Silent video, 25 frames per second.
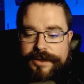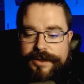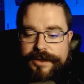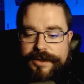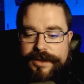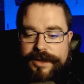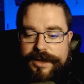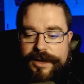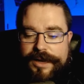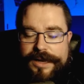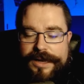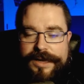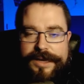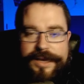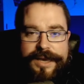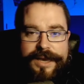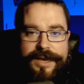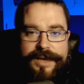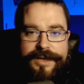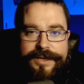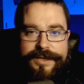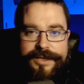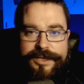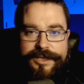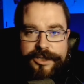I
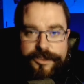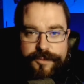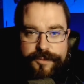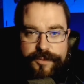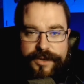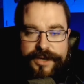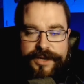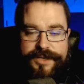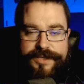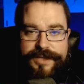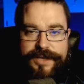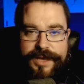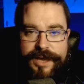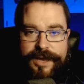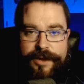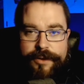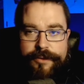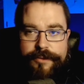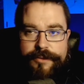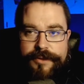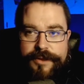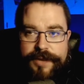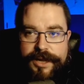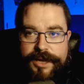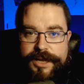can't express how
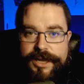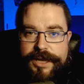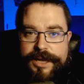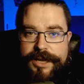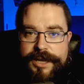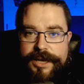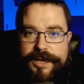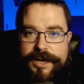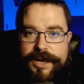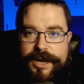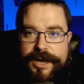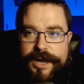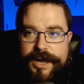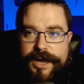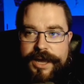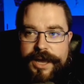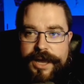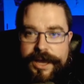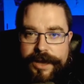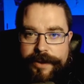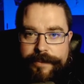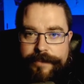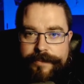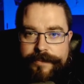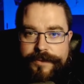lucky I
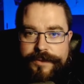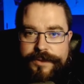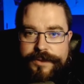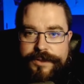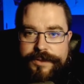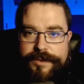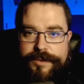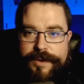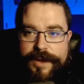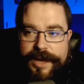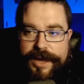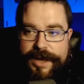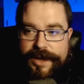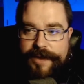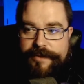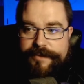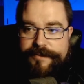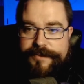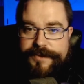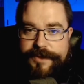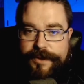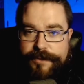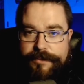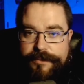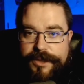am to have
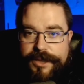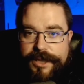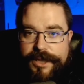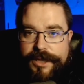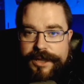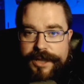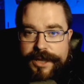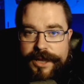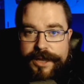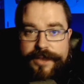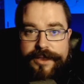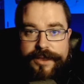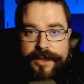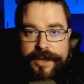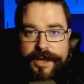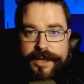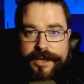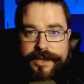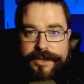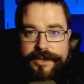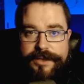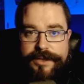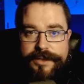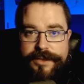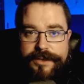something like that.